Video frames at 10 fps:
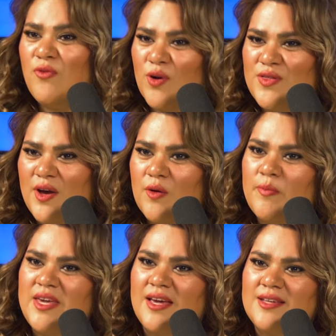four though
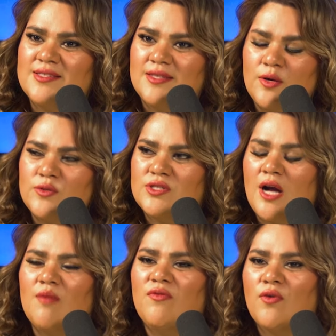because those
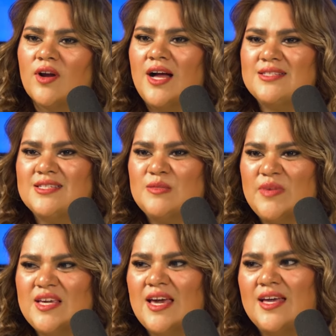top four got to
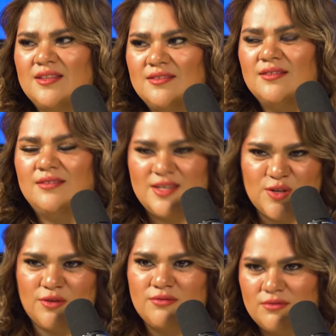speak at
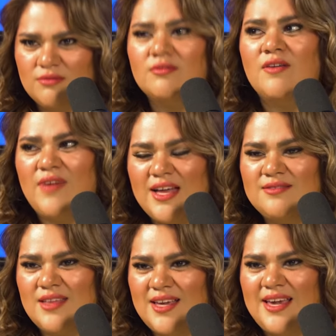his
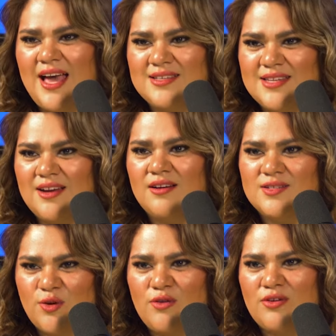event 10X. that he has here,
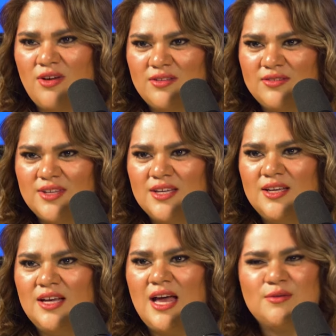his Growth Con.
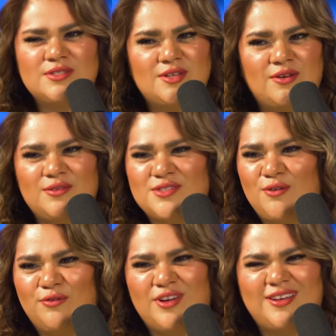I was so I was
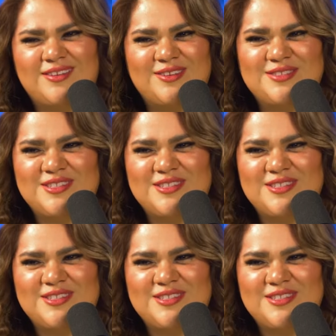so freaking close